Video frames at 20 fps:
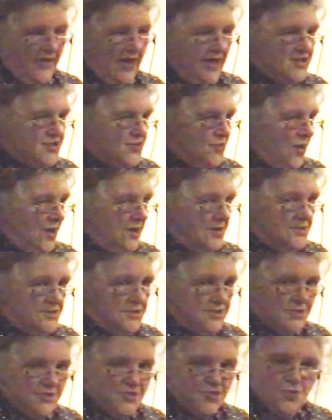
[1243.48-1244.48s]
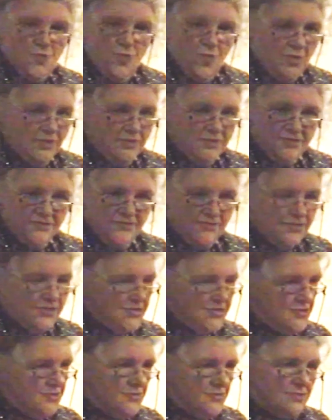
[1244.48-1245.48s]
That's why it's such a
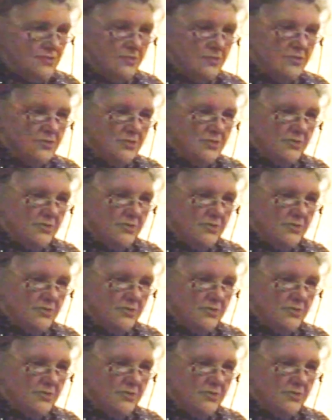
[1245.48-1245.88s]
wonderful tool.